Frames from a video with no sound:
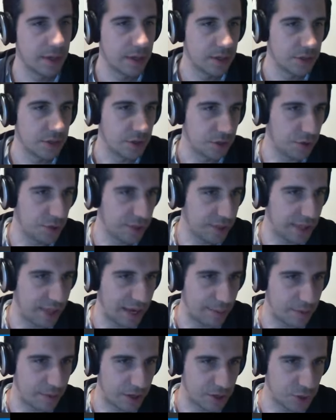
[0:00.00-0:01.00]
So the only
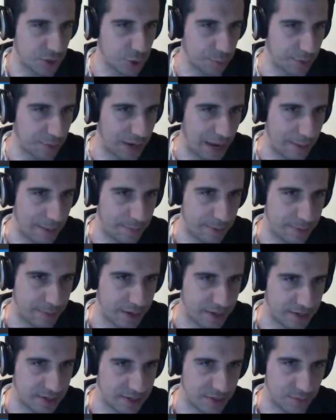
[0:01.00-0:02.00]
thing I'm not super happy
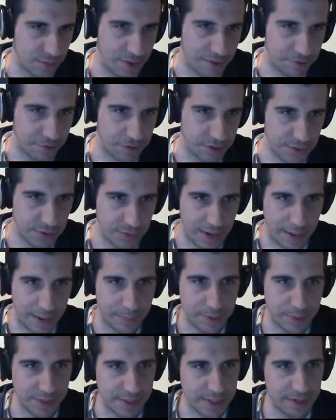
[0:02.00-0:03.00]
about is the reference
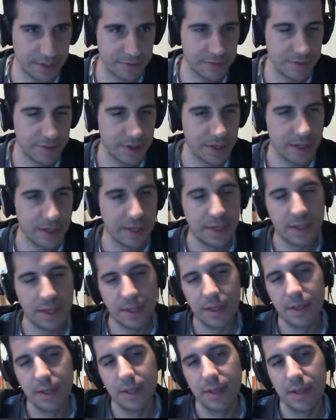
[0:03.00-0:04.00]
wrapper stuff.
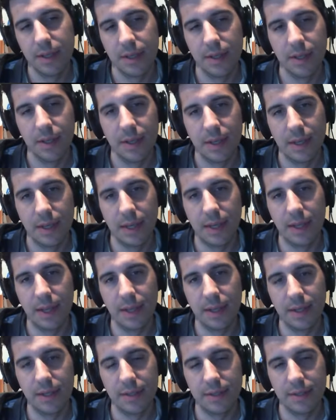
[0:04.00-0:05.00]

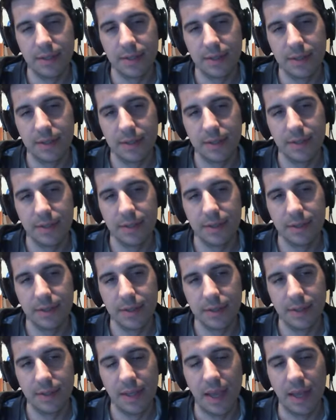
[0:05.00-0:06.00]
And
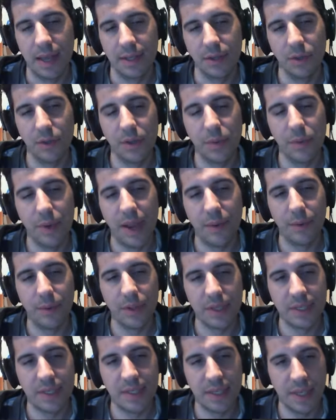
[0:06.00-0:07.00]
yeah, the only way I
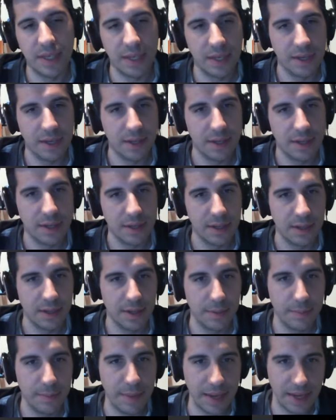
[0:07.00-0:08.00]
really see
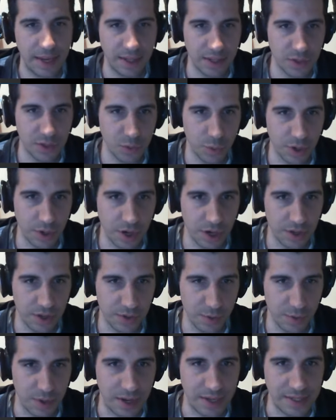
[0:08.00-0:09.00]
making this work
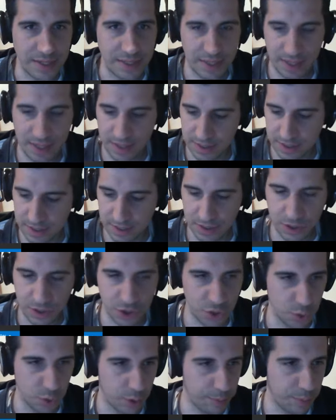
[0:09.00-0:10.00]
otherwise is to
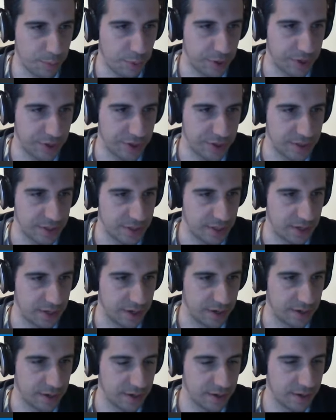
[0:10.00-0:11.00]
store pointers in
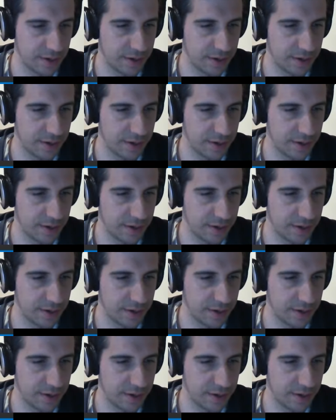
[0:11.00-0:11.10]
here